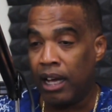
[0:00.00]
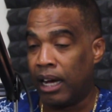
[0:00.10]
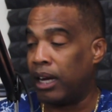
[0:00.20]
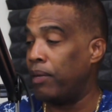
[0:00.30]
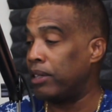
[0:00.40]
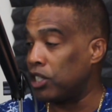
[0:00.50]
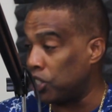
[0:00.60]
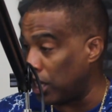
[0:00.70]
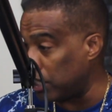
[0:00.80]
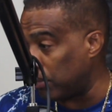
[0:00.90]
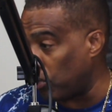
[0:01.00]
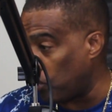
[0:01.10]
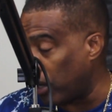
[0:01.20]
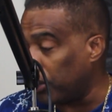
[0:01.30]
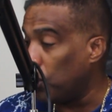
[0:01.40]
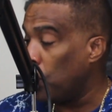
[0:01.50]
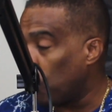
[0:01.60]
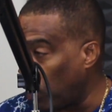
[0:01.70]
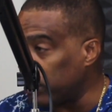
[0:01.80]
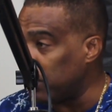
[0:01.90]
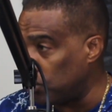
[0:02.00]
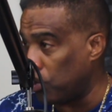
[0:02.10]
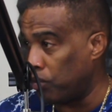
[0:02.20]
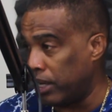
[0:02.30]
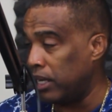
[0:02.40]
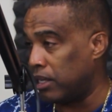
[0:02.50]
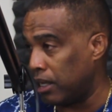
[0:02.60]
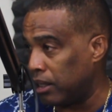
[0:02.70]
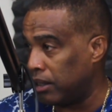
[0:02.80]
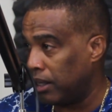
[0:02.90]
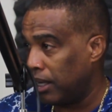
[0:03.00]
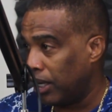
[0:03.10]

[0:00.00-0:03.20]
And I went to judge number one. What is your reason